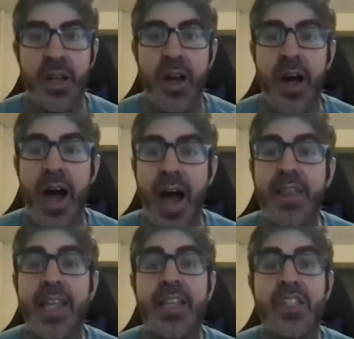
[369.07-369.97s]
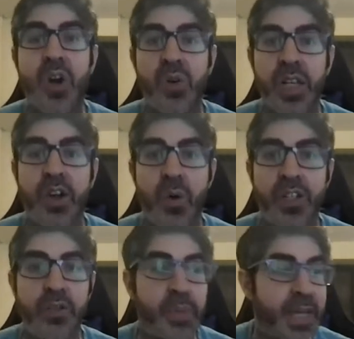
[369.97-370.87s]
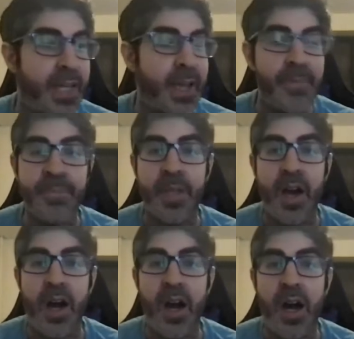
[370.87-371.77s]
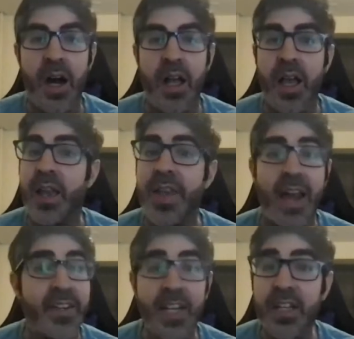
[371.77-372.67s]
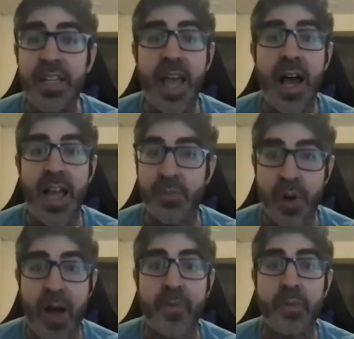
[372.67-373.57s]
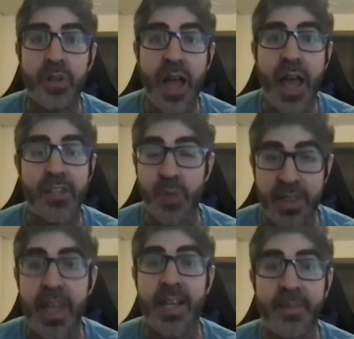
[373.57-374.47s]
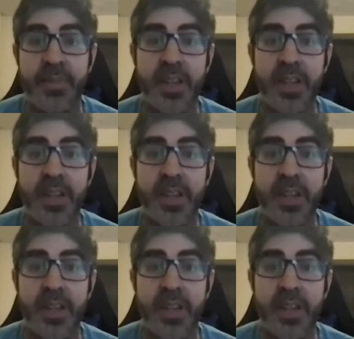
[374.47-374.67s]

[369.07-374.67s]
I think this is going to be not nearly as profitable as we think.